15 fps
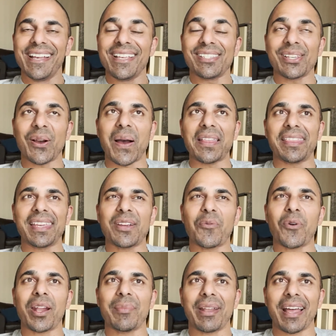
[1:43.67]
So I think
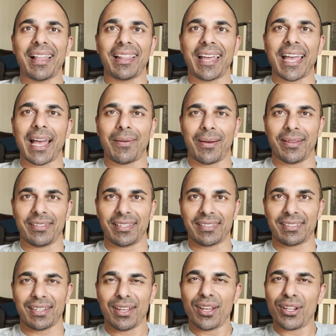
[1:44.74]
when I'm in LA, I might
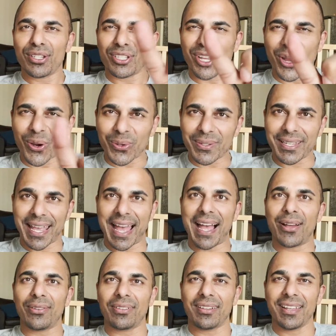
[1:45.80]
just tone
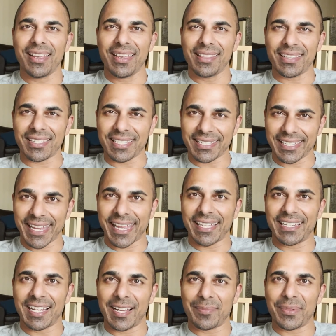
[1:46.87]
down the
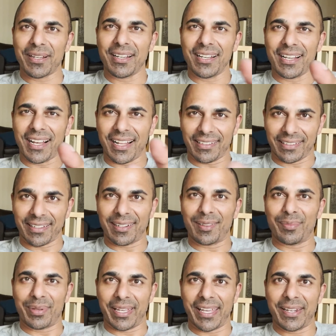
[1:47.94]
stand up a little
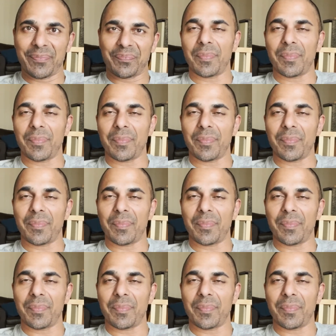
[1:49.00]
bit.